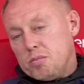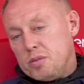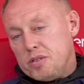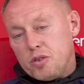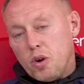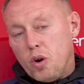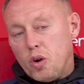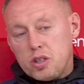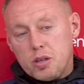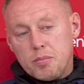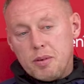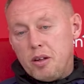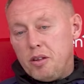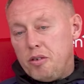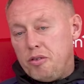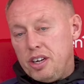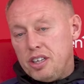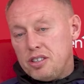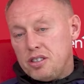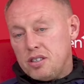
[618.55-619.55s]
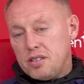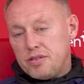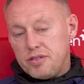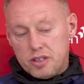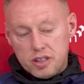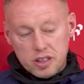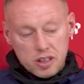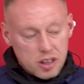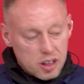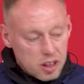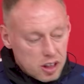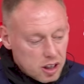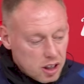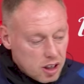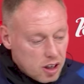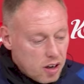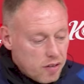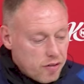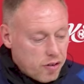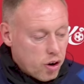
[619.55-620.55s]
And we've talked about the reasons for,
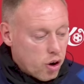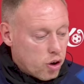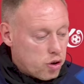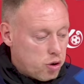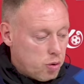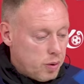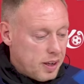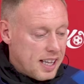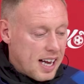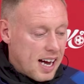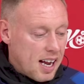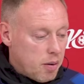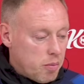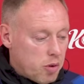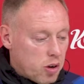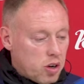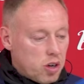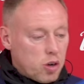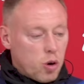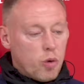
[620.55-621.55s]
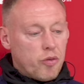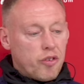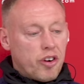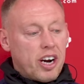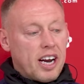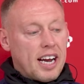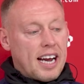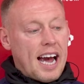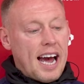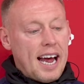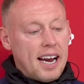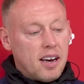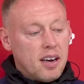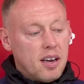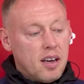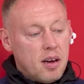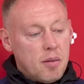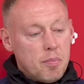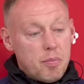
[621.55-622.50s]
for not doing that. And I'm not going to go over it again.